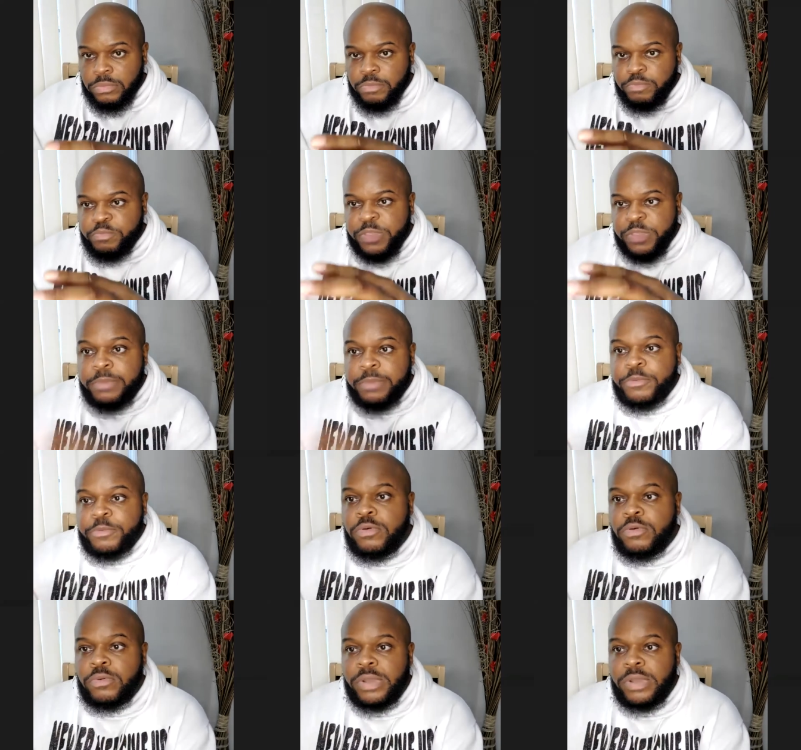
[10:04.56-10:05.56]

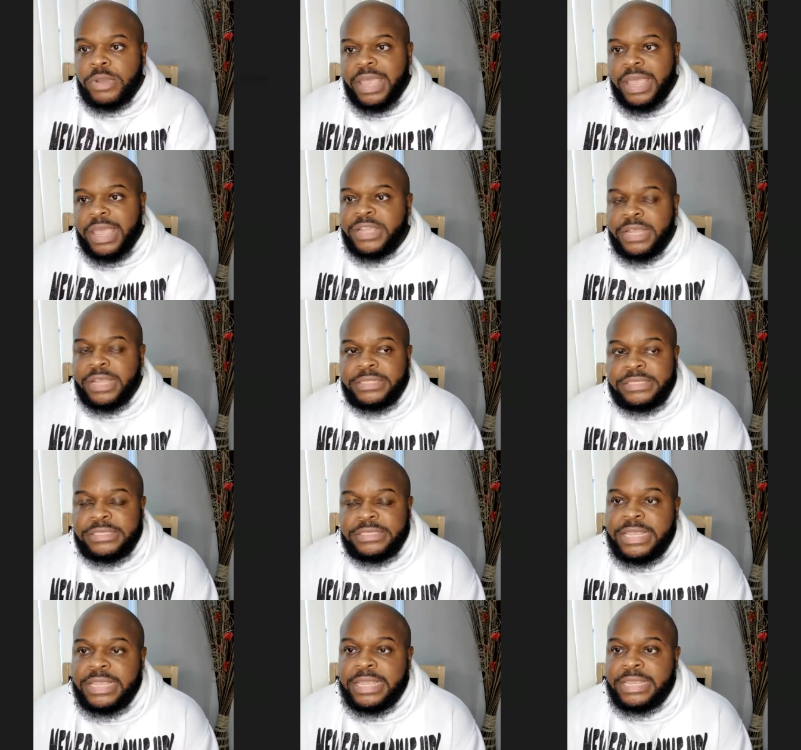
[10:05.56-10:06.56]
people have to
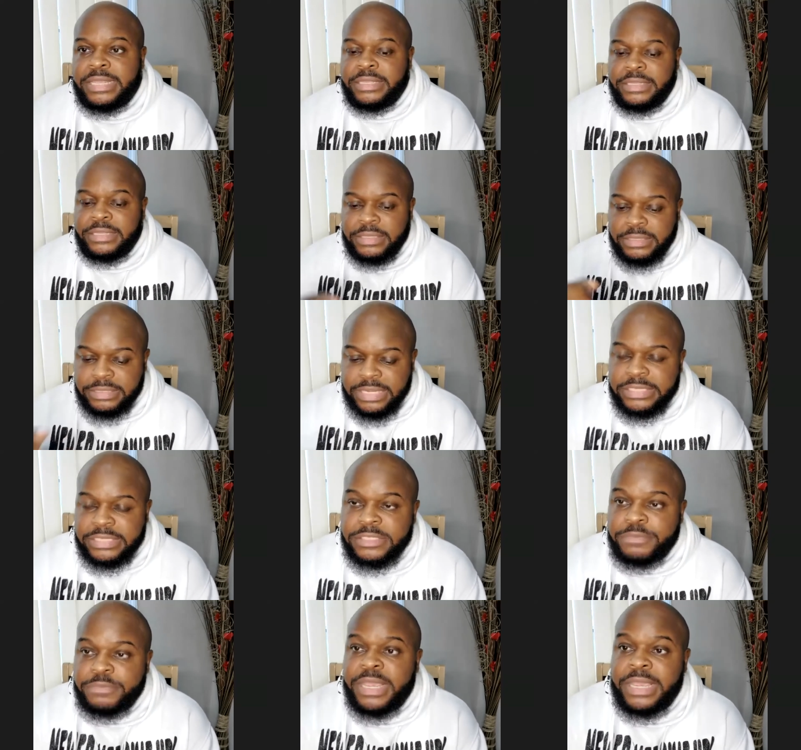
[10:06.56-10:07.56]
understand
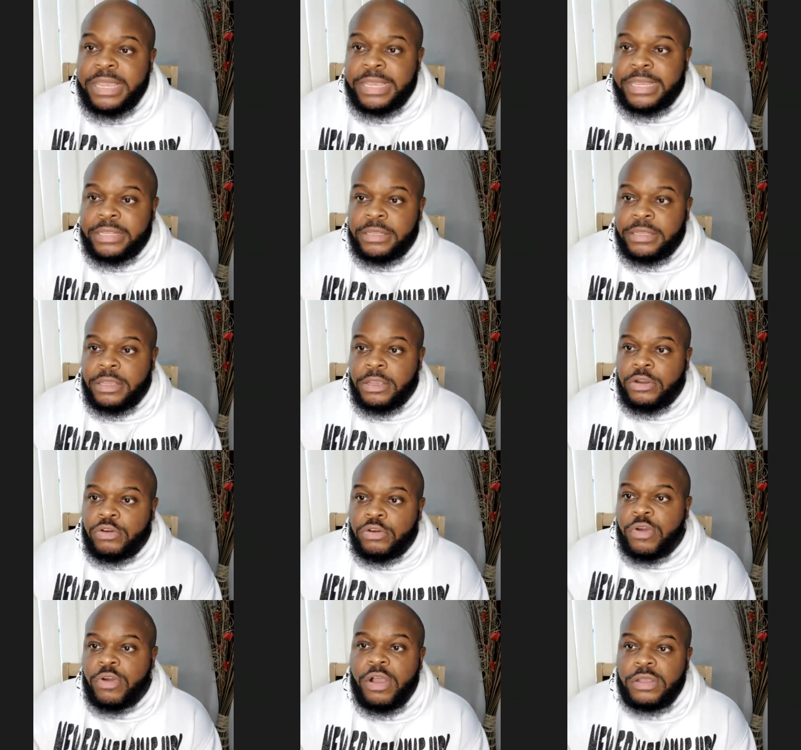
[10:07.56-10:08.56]
this man
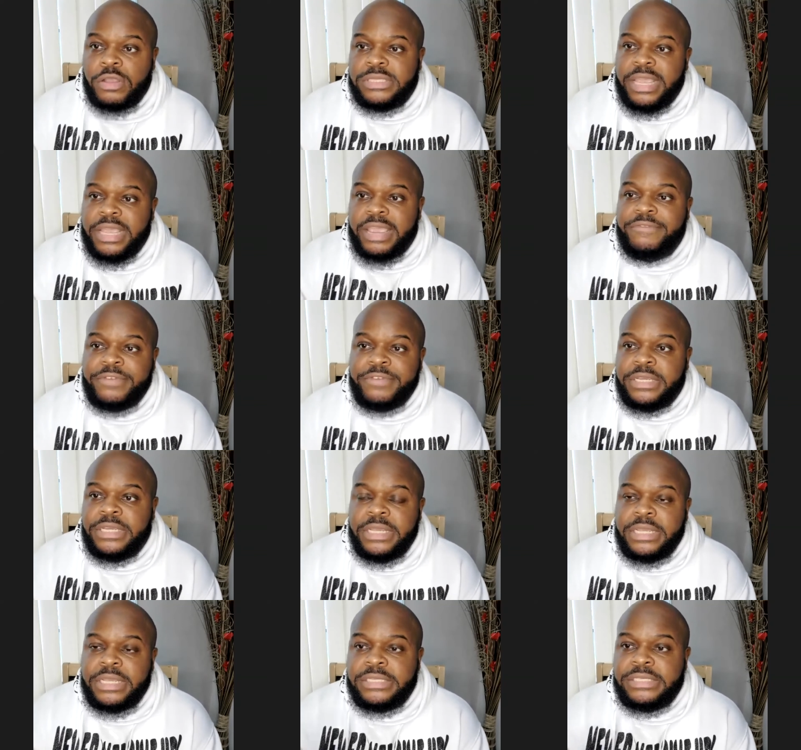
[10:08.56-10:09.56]
crossed
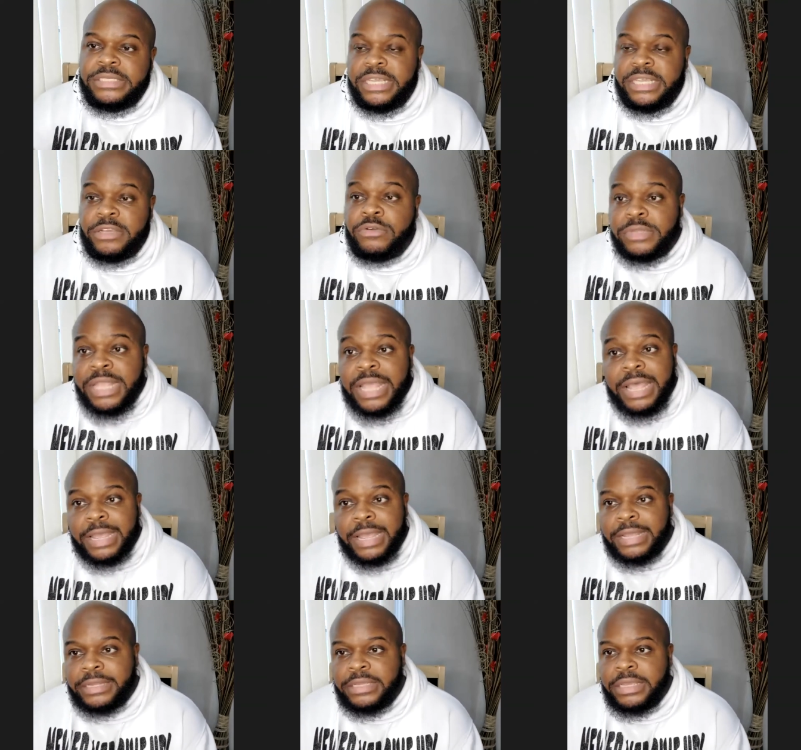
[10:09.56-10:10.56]
every single line.